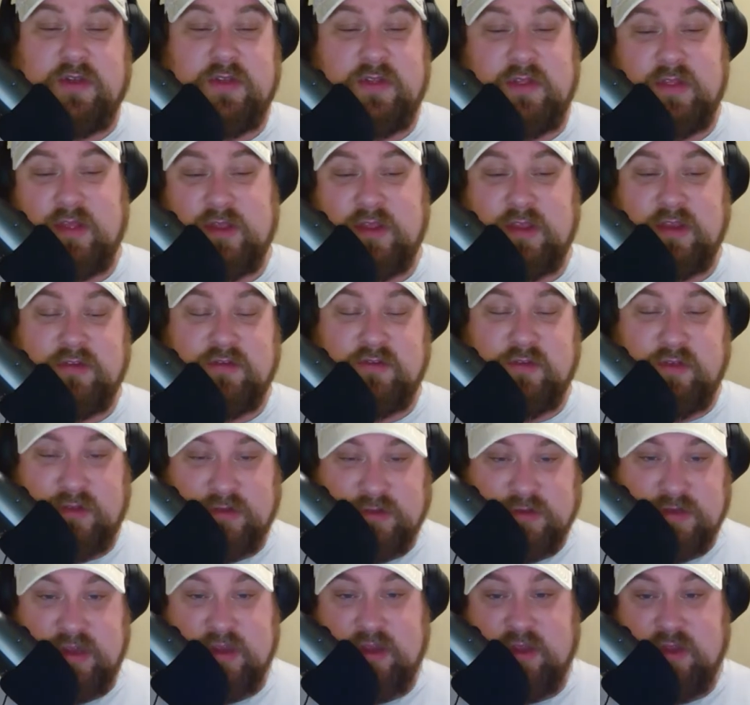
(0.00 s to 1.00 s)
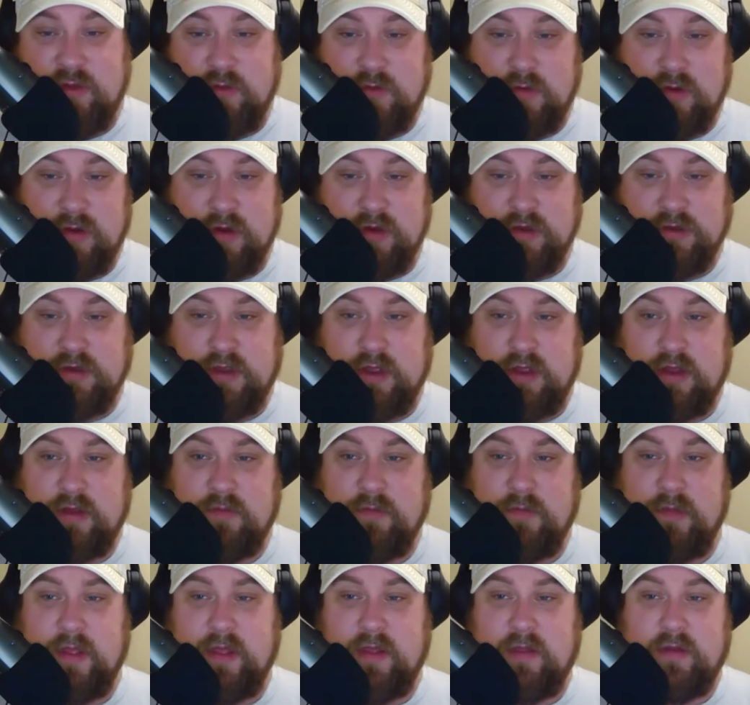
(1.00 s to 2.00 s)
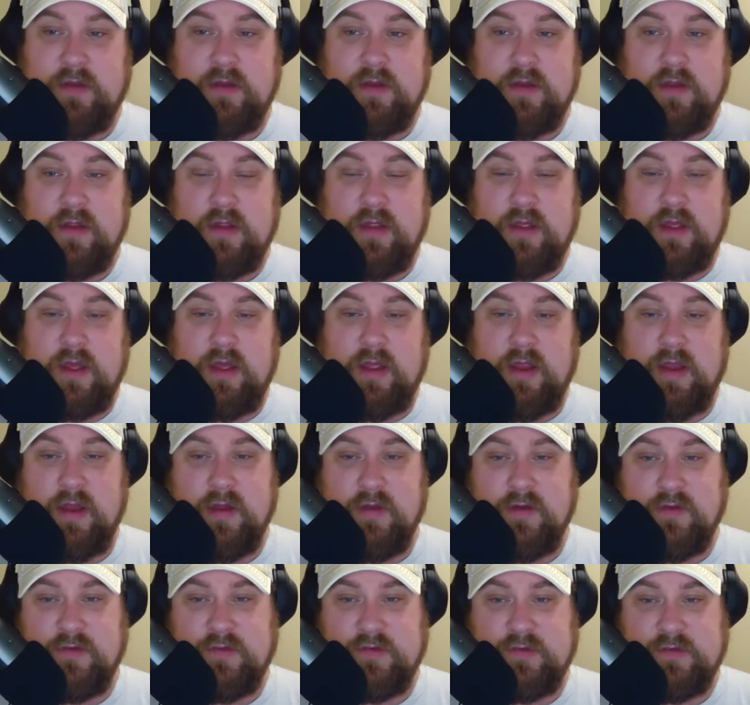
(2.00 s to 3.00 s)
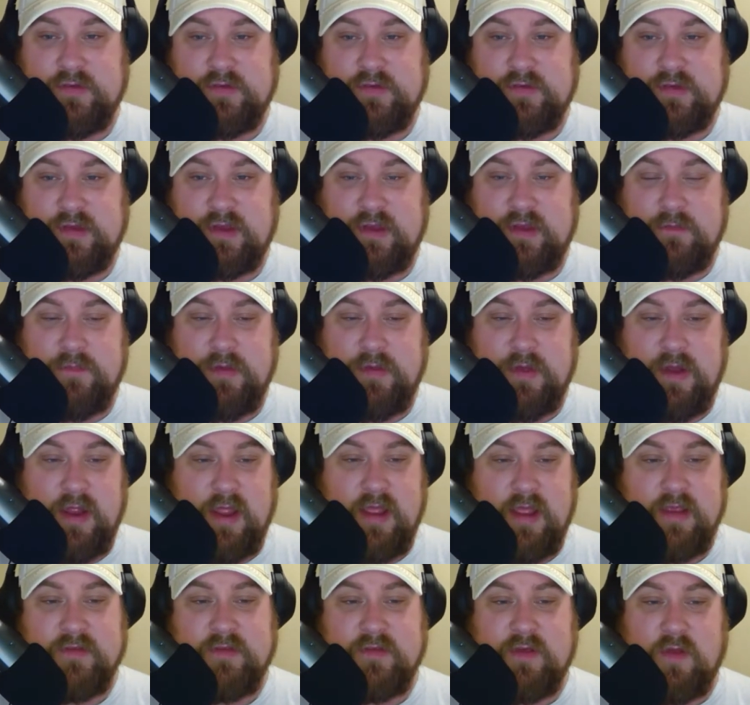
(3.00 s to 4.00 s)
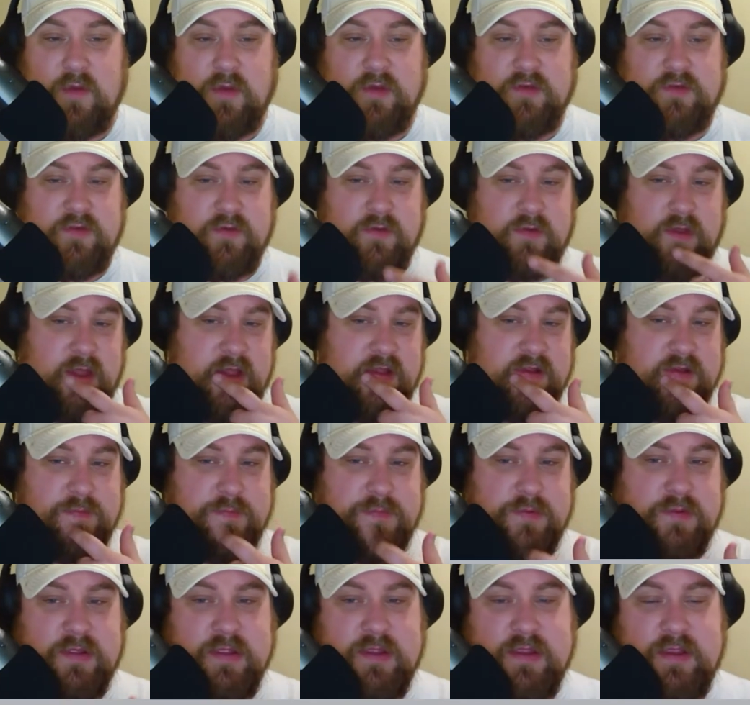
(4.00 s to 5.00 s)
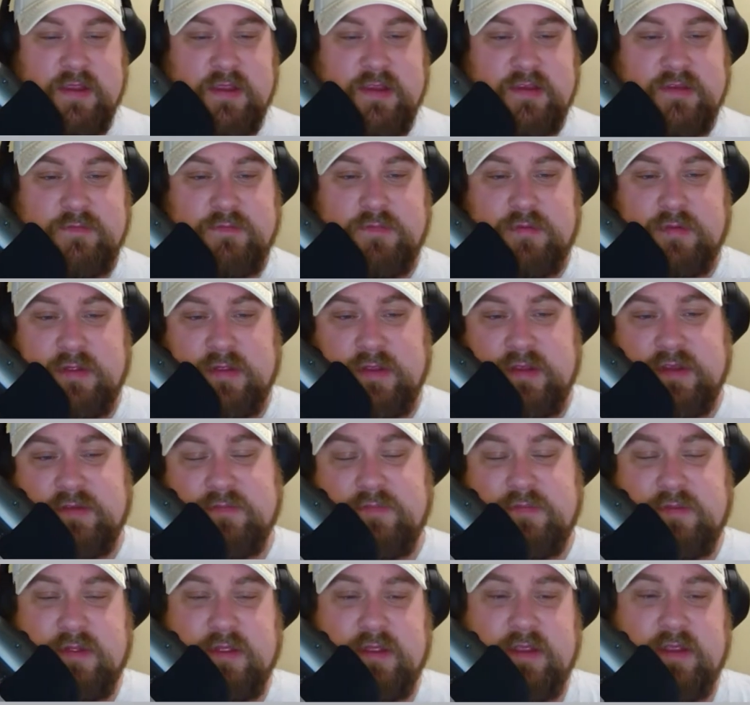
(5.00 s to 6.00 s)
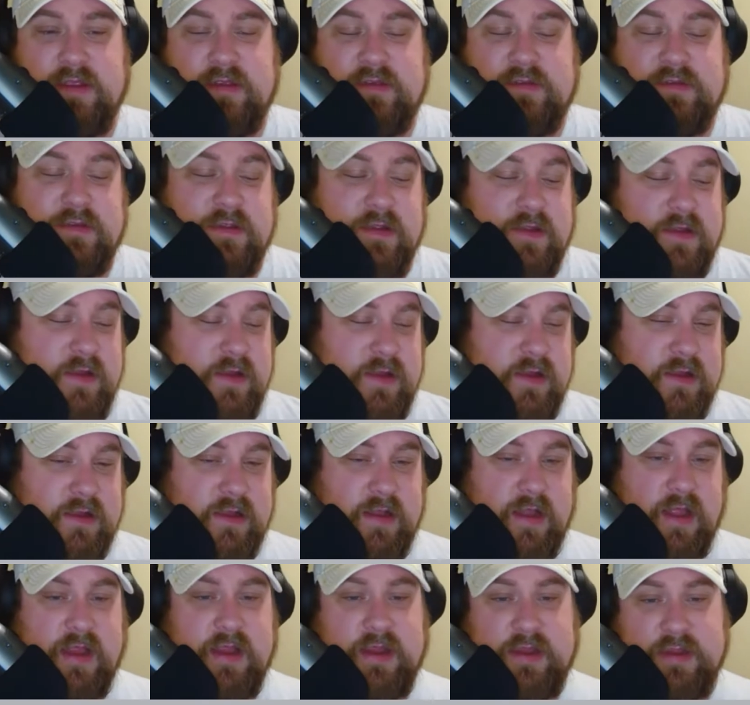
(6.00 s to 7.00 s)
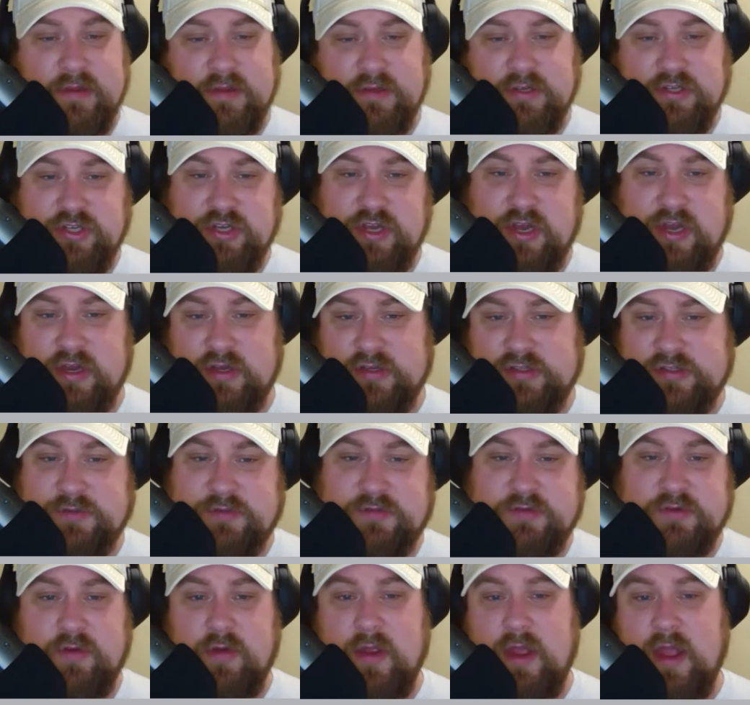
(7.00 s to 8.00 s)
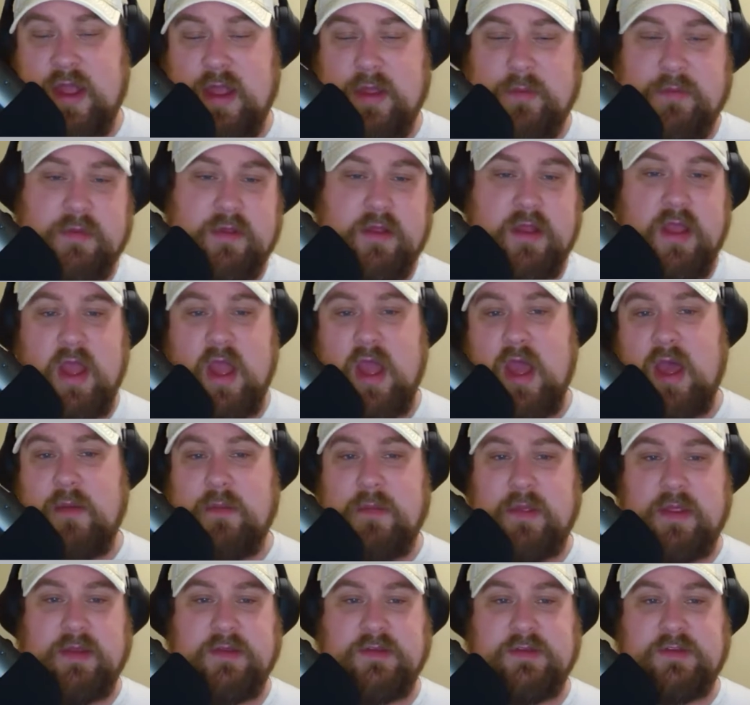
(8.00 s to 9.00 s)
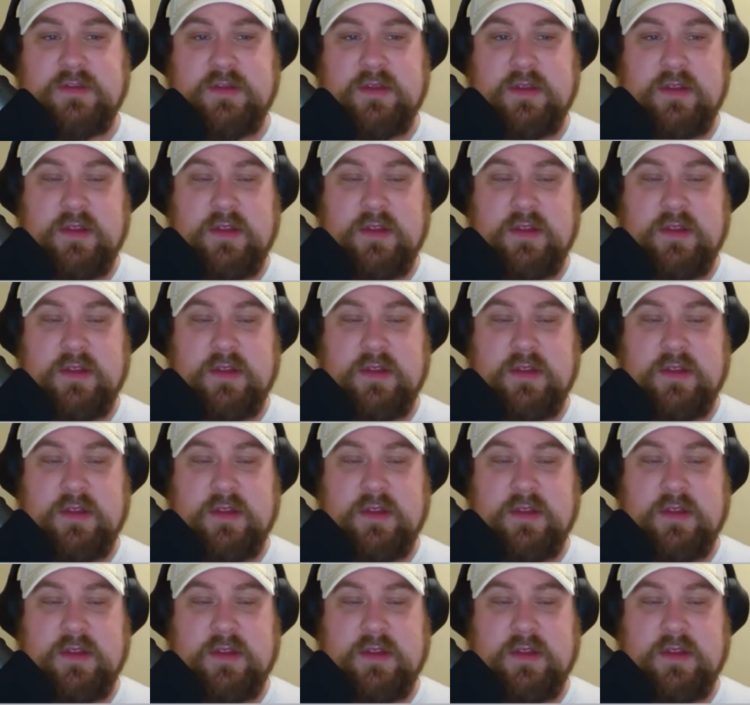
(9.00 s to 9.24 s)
the lucky straw. I'll tell you who we're going to talk about here in just a second. But as always, you guys, please, please, please like, share, subscribe, comment.